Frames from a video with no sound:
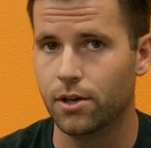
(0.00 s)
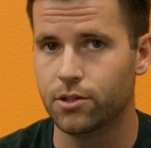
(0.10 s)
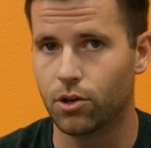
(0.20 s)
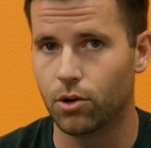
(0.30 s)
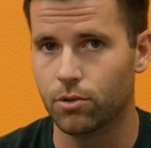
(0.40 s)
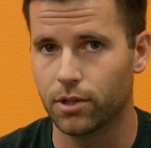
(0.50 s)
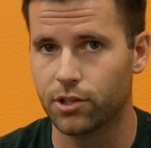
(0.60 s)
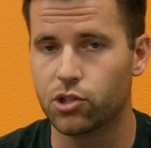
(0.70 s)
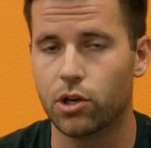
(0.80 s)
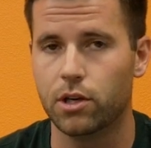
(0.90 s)
So
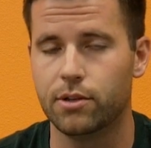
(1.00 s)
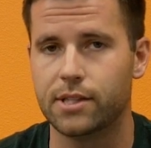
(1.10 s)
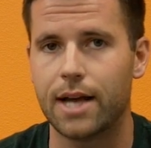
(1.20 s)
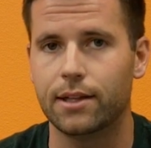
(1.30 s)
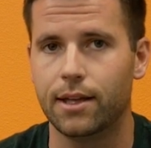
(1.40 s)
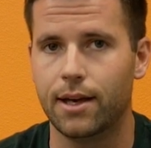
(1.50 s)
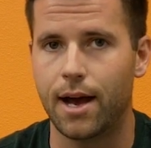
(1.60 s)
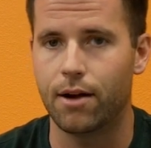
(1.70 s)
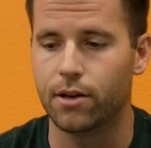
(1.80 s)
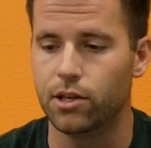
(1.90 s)
let's show you exactly
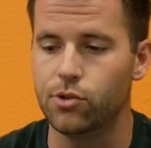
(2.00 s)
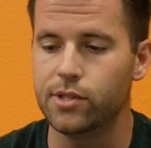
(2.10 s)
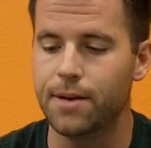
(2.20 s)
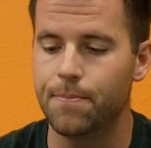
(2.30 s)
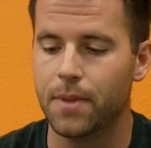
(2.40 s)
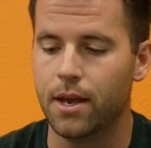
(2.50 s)
how to use it.